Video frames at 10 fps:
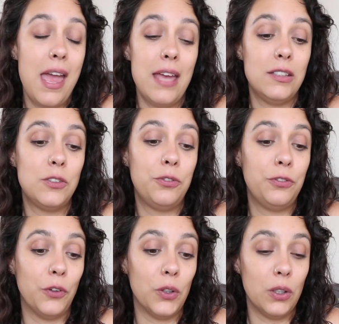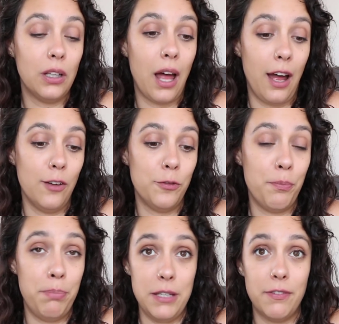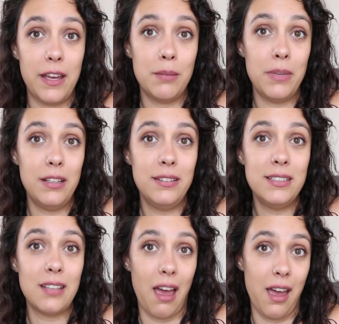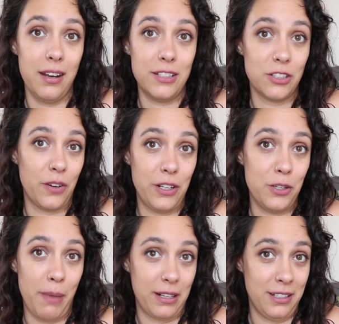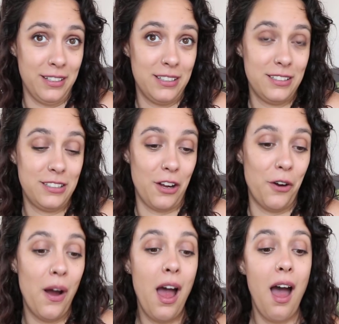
it's full of B vitamins and it's a great humectant. So